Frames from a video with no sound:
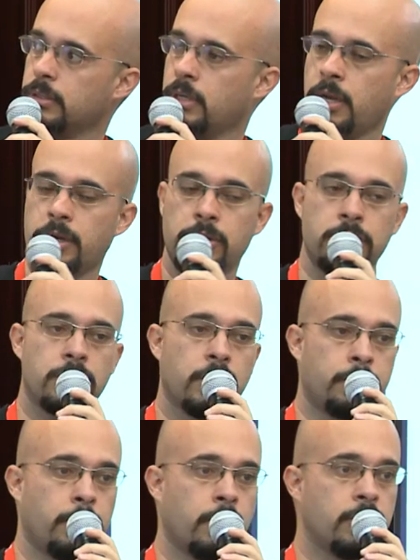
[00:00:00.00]
Here is not
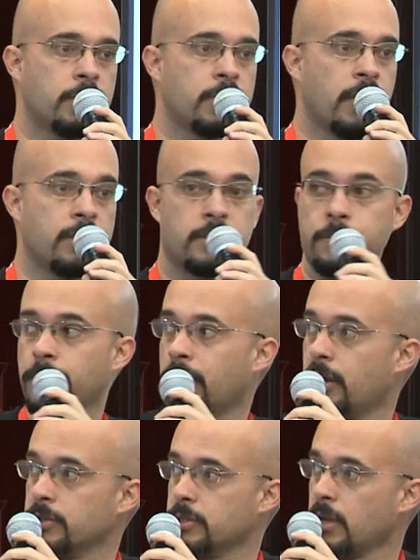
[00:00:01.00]
more disaster
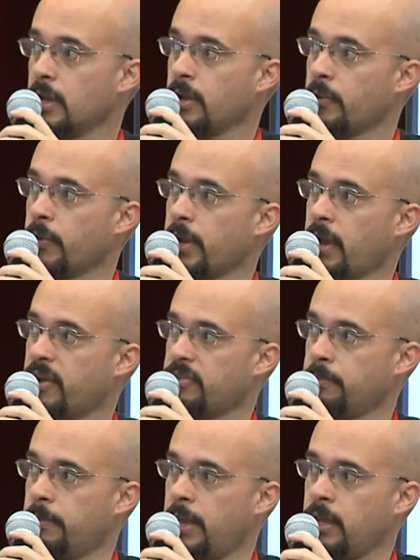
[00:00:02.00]
because we have
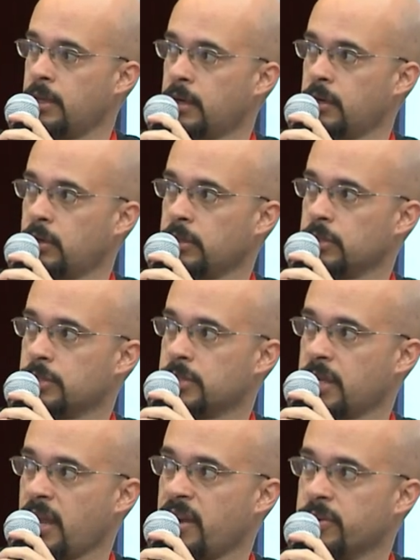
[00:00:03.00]
many another
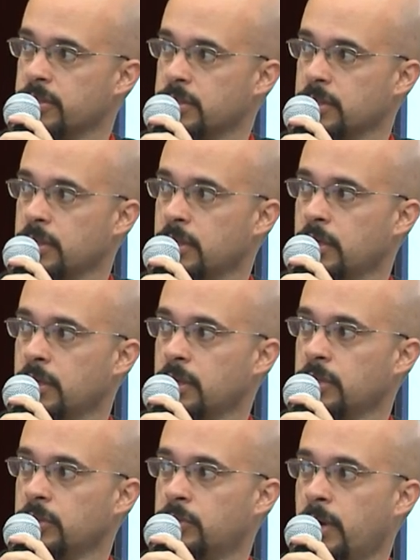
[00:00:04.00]
servers
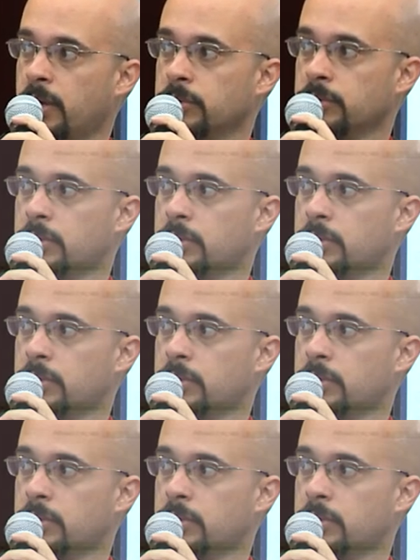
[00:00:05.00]
to handle